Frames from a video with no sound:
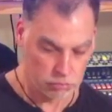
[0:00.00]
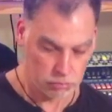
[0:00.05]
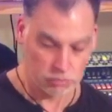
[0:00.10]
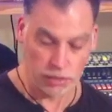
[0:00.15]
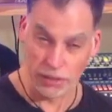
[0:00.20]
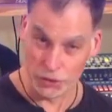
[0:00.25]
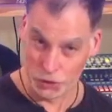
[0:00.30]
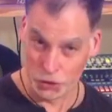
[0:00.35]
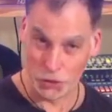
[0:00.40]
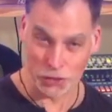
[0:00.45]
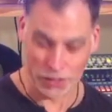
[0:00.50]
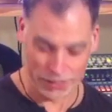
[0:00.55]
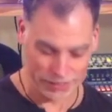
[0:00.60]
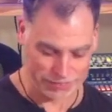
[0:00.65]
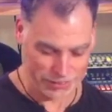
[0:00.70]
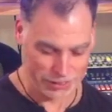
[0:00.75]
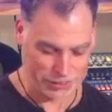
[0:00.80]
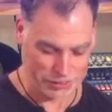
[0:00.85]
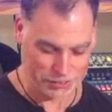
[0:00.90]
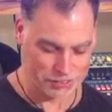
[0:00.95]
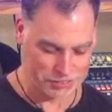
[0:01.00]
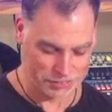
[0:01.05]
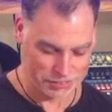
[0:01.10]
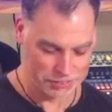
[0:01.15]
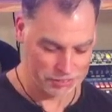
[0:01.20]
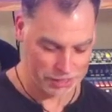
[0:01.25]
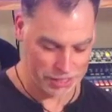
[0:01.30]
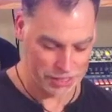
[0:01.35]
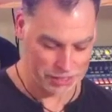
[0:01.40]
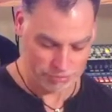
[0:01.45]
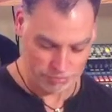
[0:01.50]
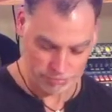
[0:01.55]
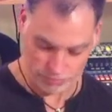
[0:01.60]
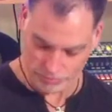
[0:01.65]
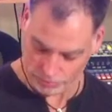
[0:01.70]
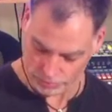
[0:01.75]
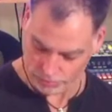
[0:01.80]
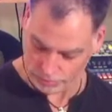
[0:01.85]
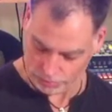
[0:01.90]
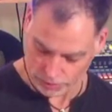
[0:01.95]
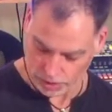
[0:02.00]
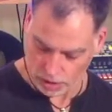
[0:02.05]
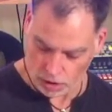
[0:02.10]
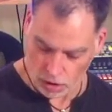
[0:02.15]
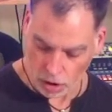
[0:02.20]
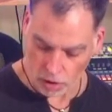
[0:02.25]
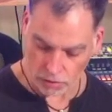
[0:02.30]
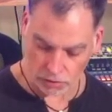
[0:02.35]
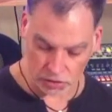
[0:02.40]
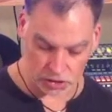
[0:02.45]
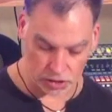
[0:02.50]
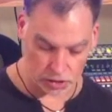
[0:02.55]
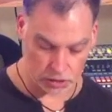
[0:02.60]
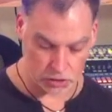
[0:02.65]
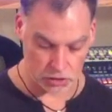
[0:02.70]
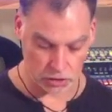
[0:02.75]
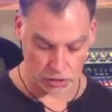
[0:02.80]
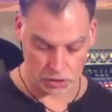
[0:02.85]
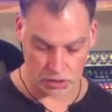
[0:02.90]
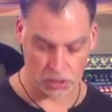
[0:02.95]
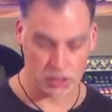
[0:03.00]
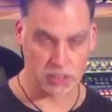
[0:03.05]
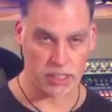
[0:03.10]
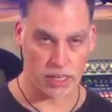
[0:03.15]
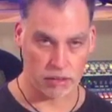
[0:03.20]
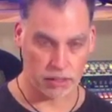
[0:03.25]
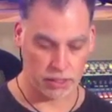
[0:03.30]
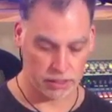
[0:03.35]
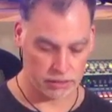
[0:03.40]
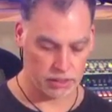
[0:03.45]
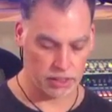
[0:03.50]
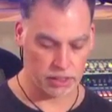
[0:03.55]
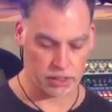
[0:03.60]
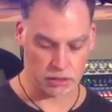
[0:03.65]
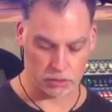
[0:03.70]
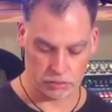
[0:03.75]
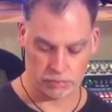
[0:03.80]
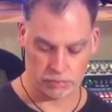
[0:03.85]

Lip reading: and look like this, right? All of a sudden starts to sound like this.